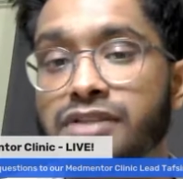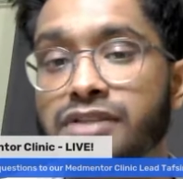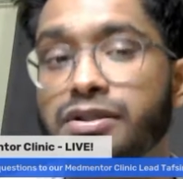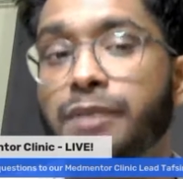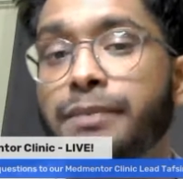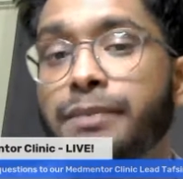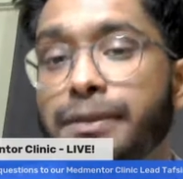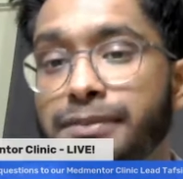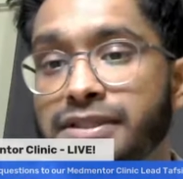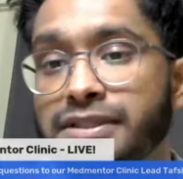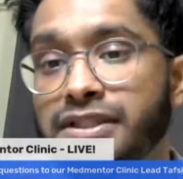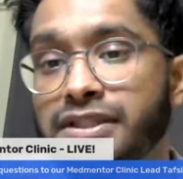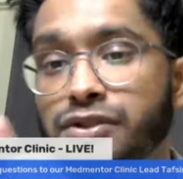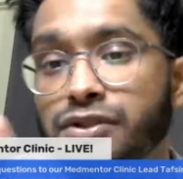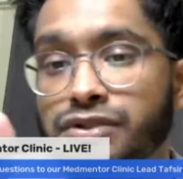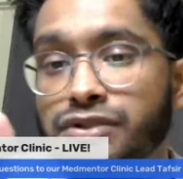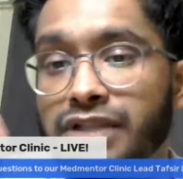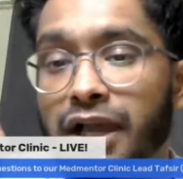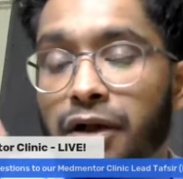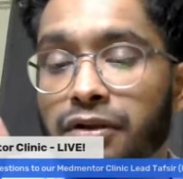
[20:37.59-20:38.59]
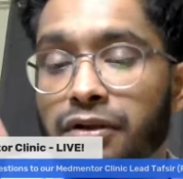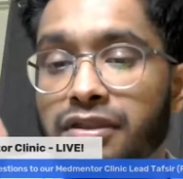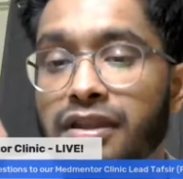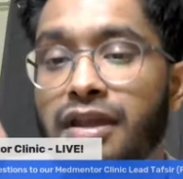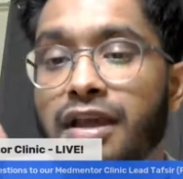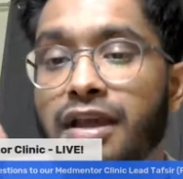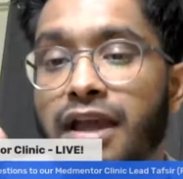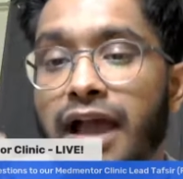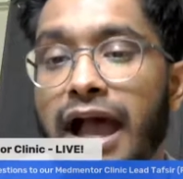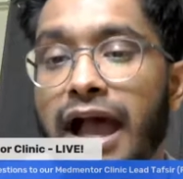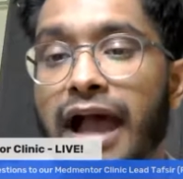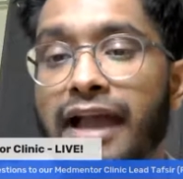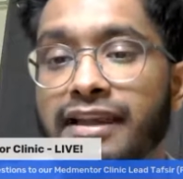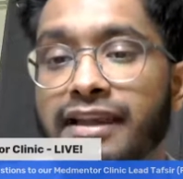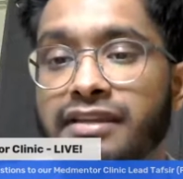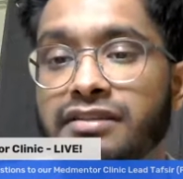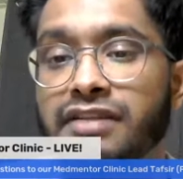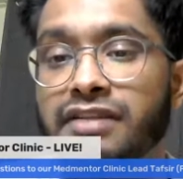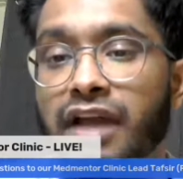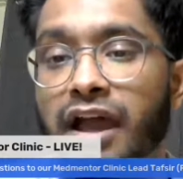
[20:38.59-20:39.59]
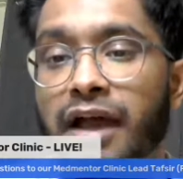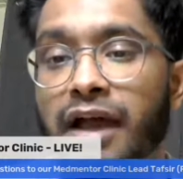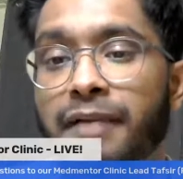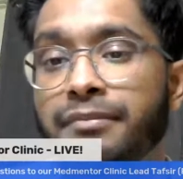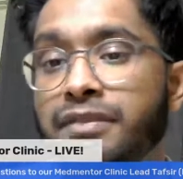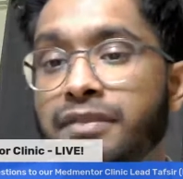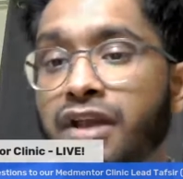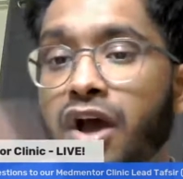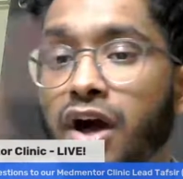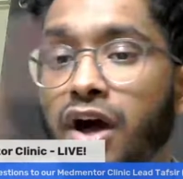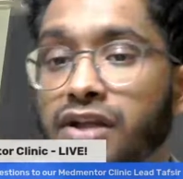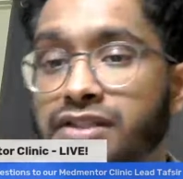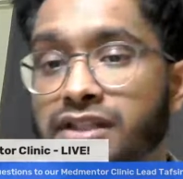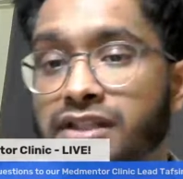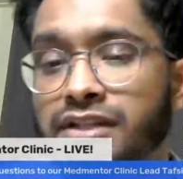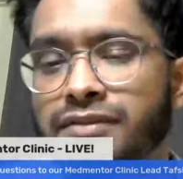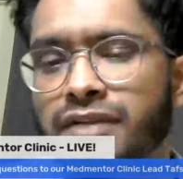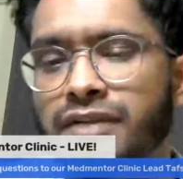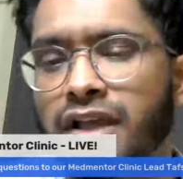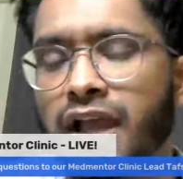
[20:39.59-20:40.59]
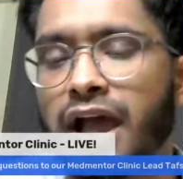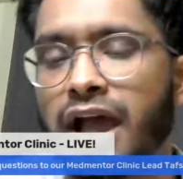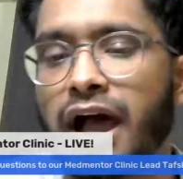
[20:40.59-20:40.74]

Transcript: So BBC News Health and the Guardian.